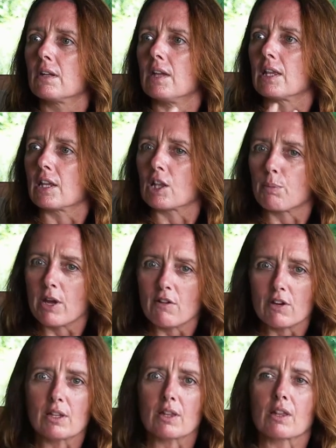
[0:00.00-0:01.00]
this
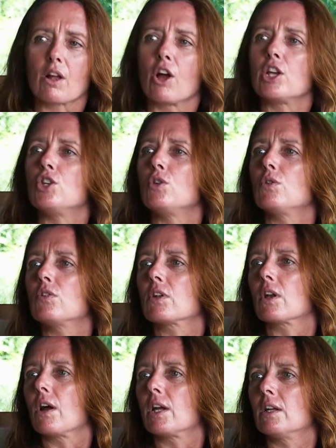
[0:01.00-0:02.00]
experience, I knew that
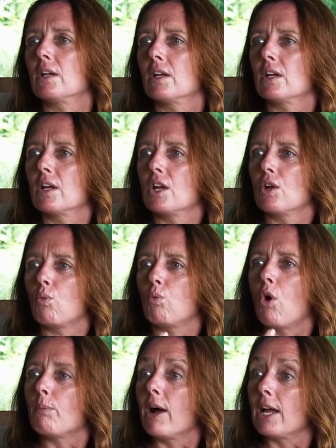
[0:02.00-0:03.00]
I
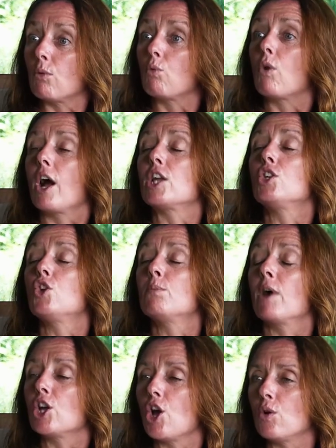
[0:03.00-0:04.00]
knew
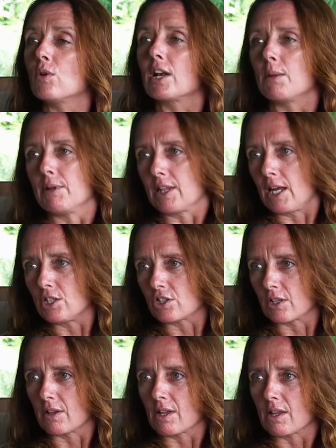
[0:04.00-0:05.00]
my own
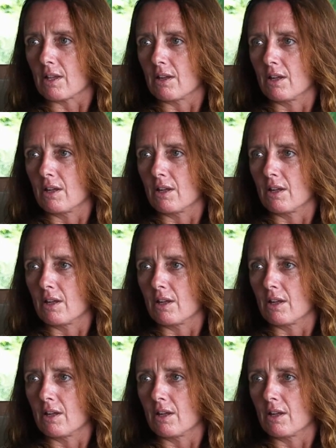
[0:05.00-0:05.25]
limitations.